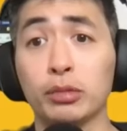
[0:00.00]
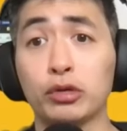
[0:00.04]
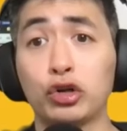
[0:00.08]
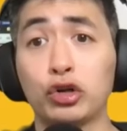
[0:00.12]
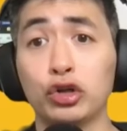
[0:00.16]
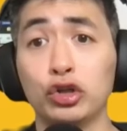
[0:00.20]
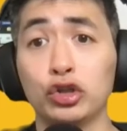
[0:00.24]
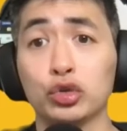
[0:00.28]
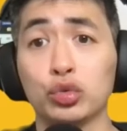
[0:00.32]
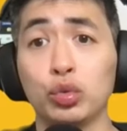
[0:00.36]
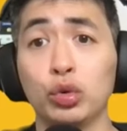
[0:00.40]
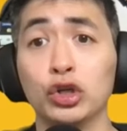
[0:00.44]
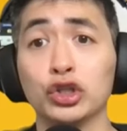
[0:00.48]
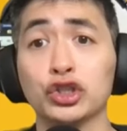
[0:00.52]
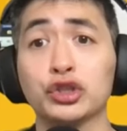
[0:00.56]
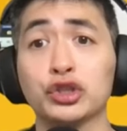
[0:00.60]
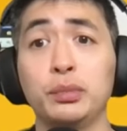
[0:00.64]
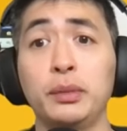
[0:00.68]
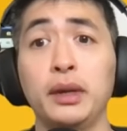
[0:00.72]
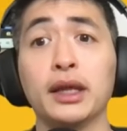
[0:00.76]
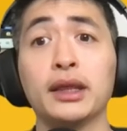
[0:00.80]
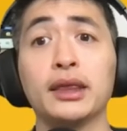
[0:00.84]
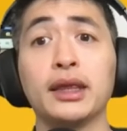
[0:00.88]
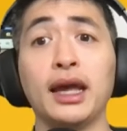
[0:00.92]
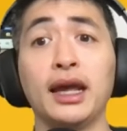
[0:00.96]
Cruise, Will
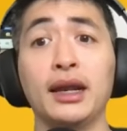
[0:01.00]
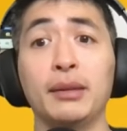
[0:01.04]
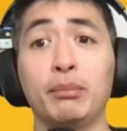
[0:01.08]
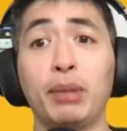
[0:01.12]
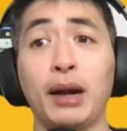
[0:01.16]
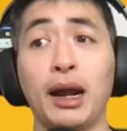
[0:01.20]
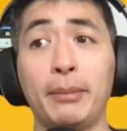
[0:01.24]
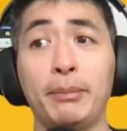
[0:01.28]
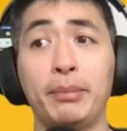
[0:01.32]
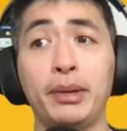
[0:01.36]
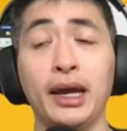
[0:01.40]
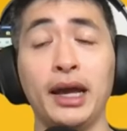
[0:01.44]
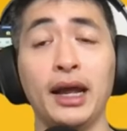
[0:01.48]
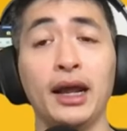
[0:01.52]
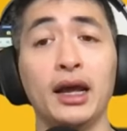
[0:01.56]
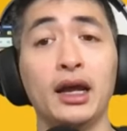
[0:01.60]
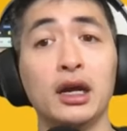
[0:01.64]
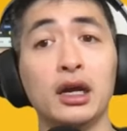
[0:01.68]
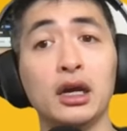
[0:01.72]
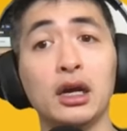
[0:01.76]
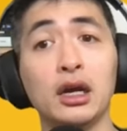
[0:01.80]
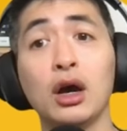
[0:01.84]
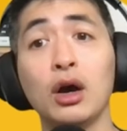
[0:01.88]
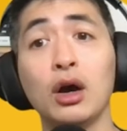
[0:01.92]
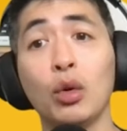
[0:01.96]
Smith, and Brad Pitt.
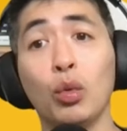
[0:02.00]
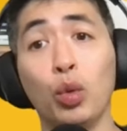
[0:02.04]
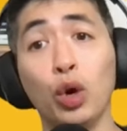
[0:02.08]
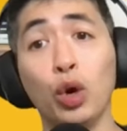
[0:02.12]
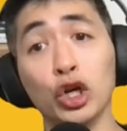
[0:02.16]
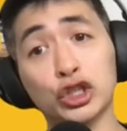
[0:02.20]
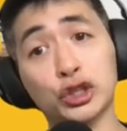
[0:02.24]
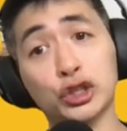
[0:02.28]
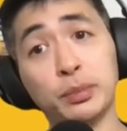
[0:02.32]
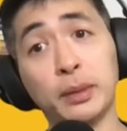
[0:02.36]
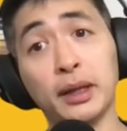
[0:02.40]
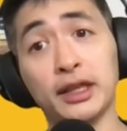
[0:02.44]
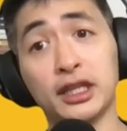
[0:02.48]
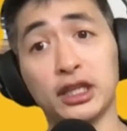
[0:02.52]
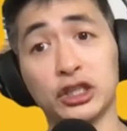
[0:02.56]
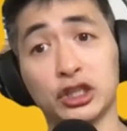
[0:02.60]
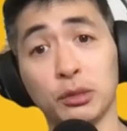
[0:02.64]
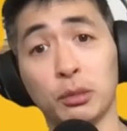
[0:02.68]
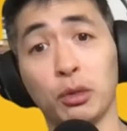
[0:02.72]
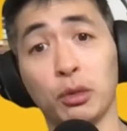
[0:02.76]
That's Will Smith wild. is the